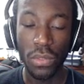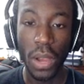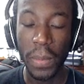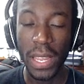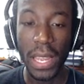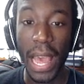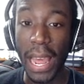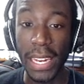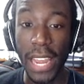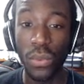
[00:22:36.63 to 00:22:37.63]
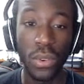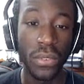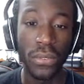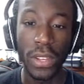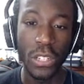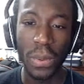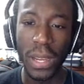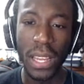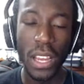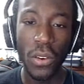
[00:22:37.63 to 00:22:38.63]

Well, I mean, I never want to flinch, but